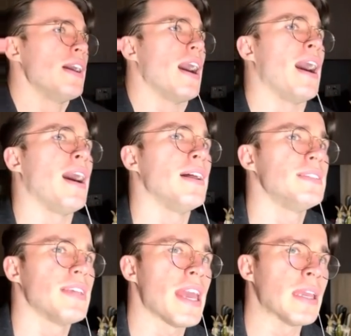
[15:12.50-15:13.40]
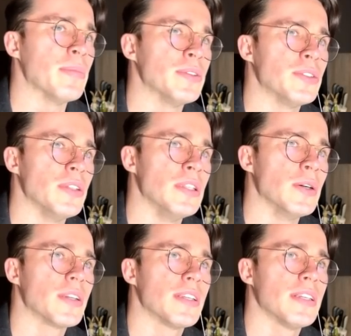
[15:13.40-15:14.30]
aren't able to
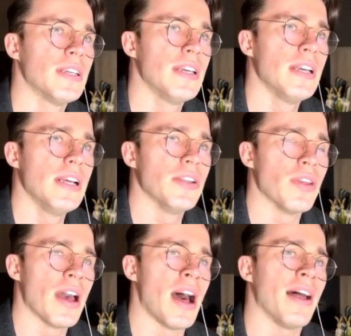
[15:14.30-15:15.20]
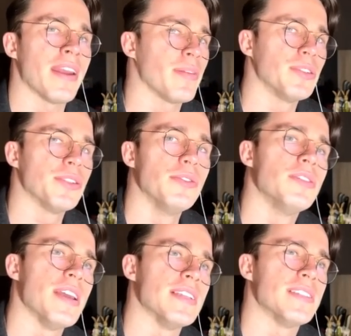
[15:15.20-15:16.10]
look, aren't able to use
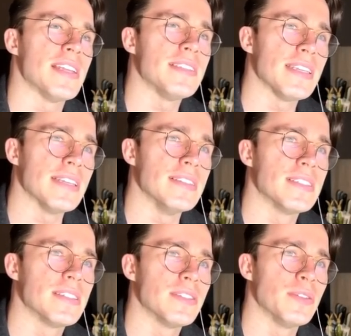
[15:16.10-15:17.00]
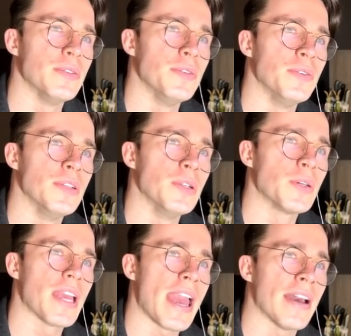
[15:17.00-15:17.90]
their sentience to
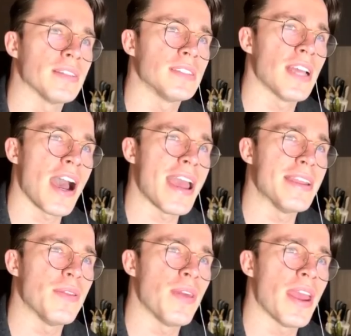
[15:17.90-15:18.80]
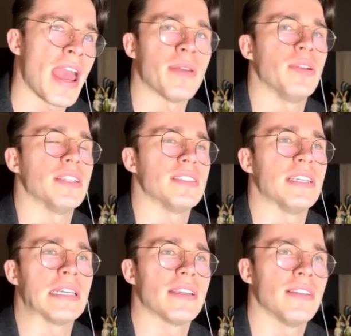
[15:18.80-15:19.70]
look outside their
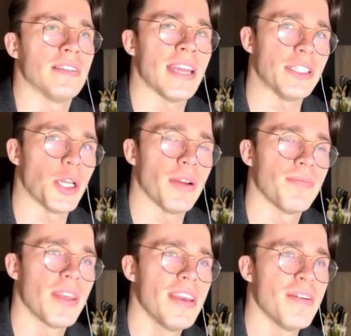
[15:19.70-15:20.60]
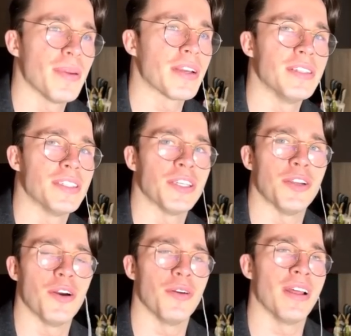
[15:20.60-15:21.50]
animalistic nature. Because, you
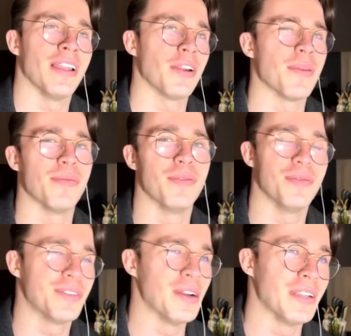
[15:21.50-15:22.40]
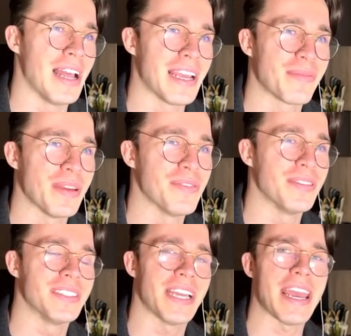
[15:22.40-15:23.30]
know, a lot of people don't like me even
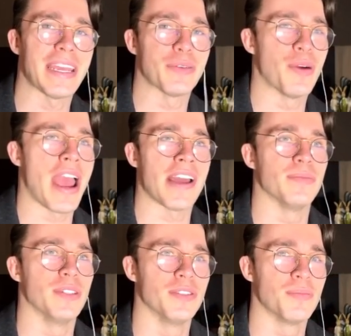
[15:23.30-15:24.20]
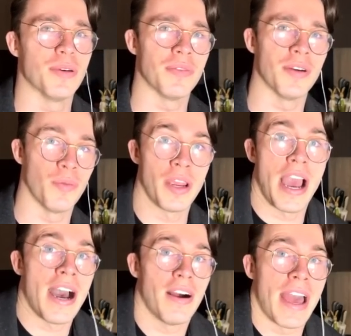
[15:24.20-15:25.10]
saying we're animals, but we're, we
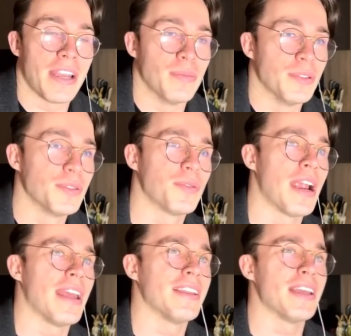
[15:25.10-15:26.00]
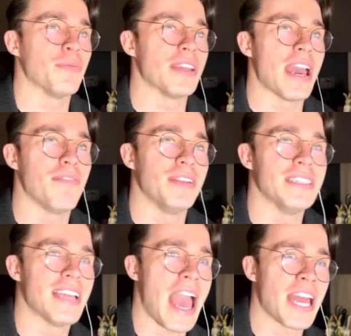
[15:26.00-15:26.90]
are animals, right? And we have
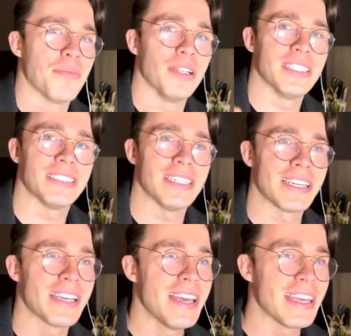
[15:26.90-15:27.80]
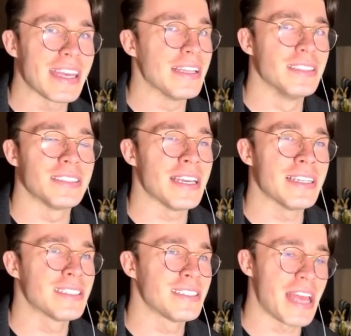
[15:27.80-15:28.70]
these animalistic
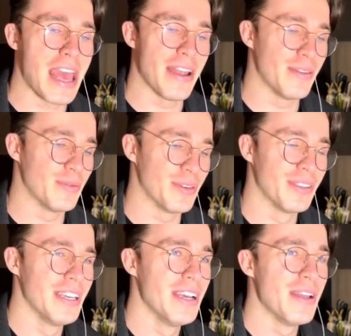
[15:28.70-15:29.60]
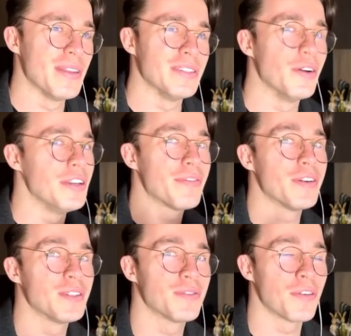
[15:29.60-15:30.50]
instincts, and there's no
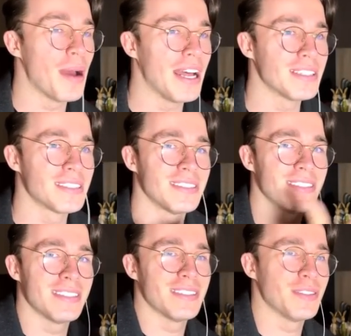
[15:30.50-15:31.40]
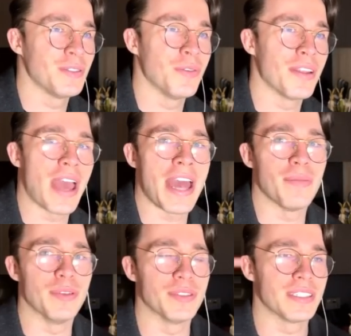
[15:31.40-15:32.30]
difference from us to other
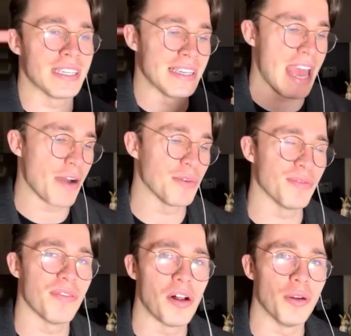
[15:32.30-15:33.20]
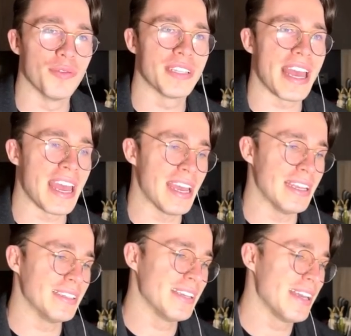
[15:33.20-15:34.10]
animals in how we've evolved.
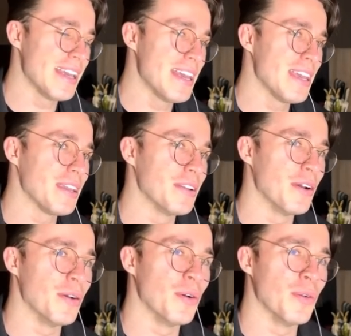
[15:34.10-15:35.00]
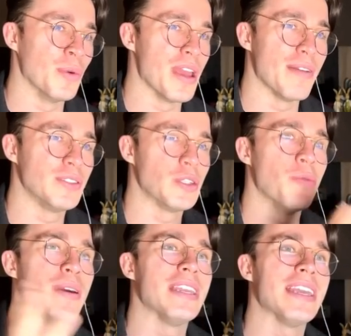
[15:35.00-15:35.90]
And, you know, we have so
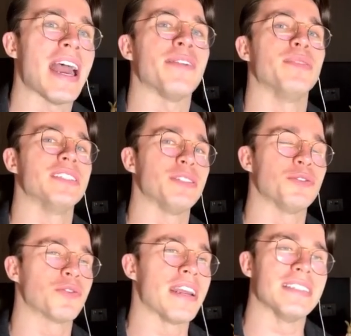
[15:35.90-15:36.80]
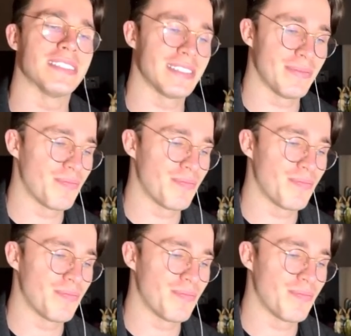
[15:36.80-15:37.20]
many animalistic traits,